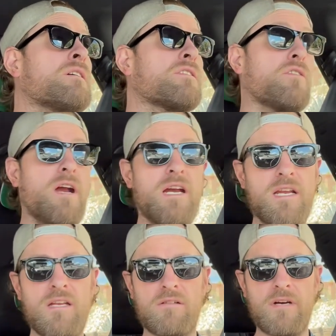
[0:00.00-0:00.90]
grade
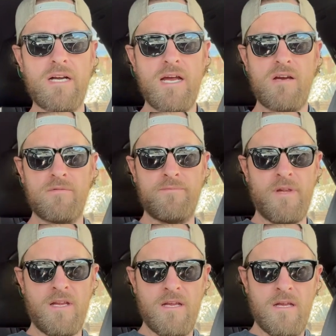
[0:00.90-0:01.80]
heel right now,
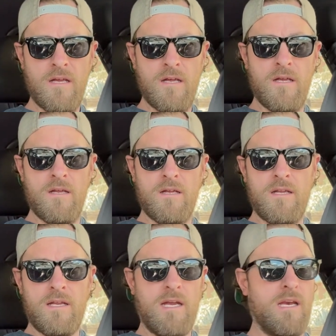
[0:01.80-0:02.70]

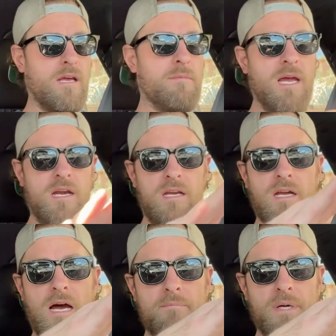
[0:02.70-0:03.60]
and I'm heading
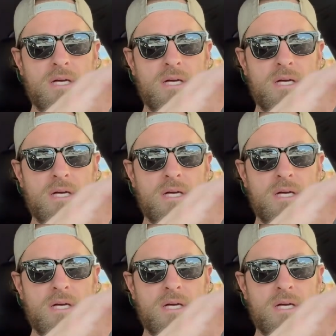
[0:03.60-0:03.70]
up,